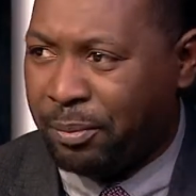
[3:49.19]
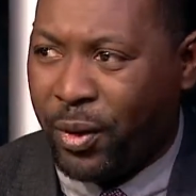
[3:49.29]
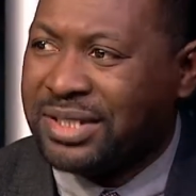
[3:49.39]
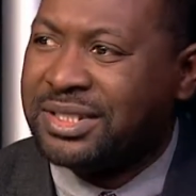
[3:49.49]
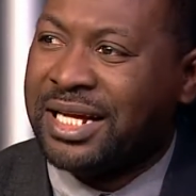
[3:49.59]
Why
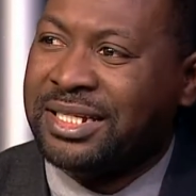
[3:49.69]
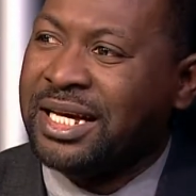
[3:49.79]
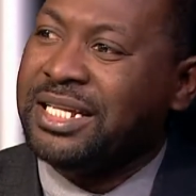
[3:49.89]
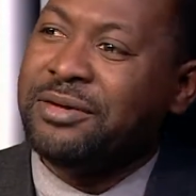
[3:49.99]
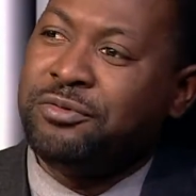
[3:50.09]
is it that
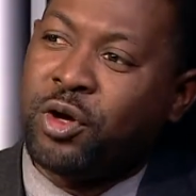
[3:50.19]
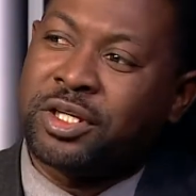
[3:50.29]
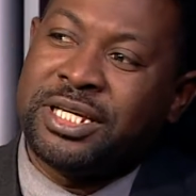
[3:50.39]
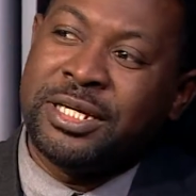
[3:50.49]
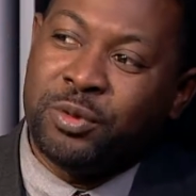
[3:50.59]
they've not
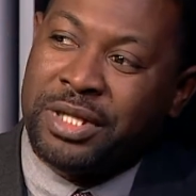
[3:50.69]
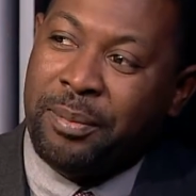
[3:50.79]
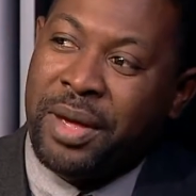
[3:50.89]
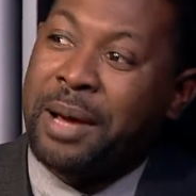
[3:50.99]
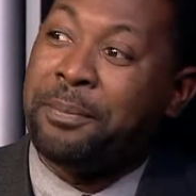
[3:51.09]
killed
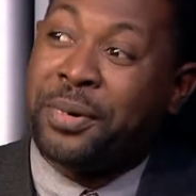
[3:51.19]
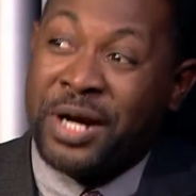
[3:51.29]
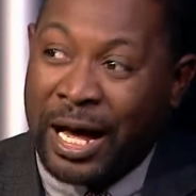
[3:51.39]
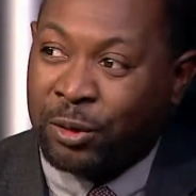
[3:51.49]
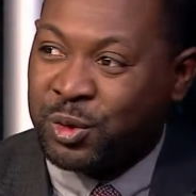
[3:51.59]
them
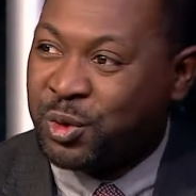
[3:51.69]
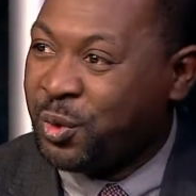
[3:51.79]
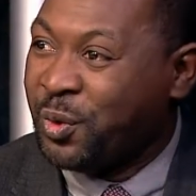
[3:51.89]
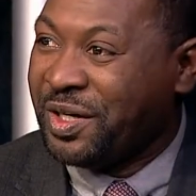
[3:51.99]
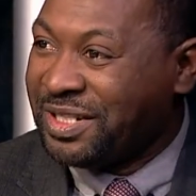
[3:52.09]
prior
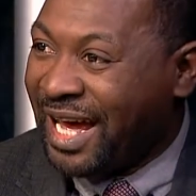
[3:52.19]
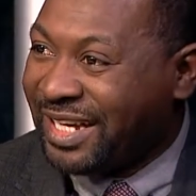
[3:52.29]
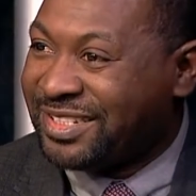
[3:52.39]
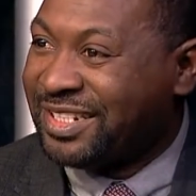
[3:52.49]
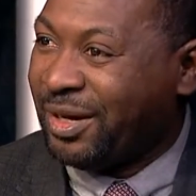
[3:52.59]
to that
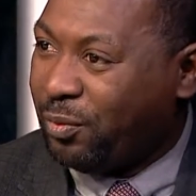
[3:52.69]
incident?